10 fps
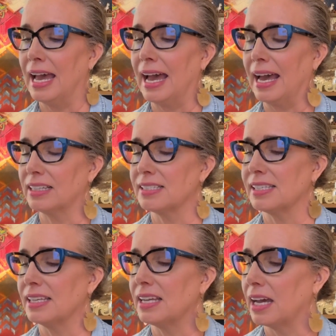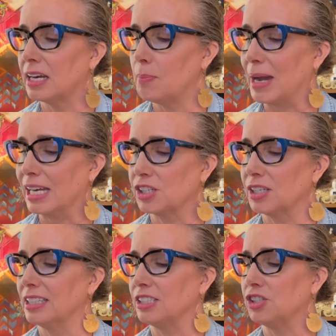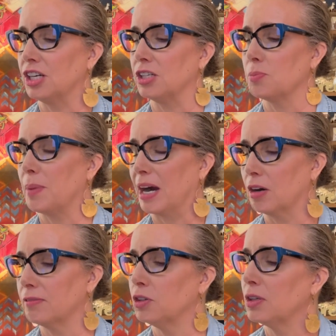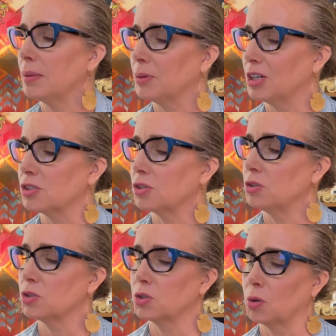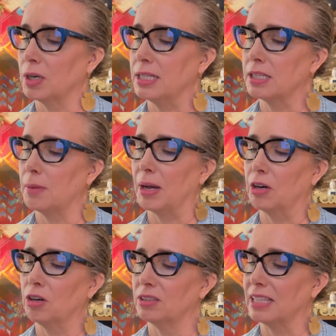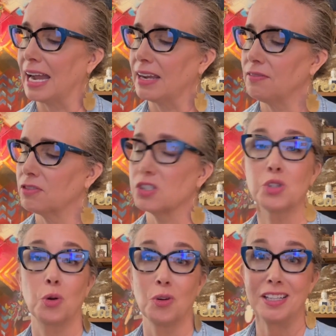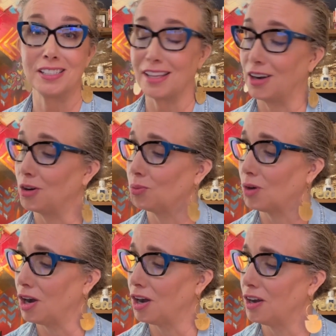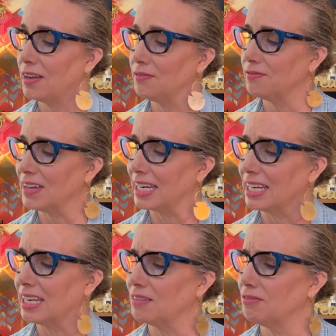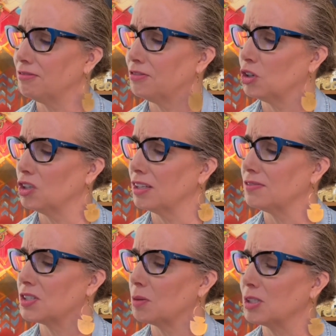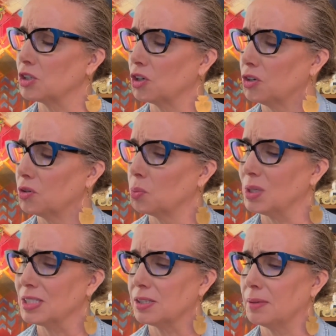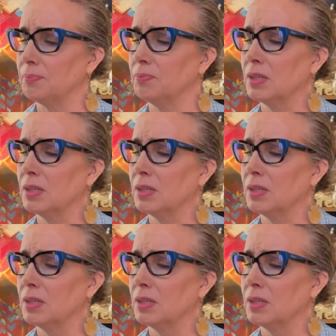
Allison unabashedly shares powerful and personal stories about her life, stories that are raw and funny and full of so much earned wisdom.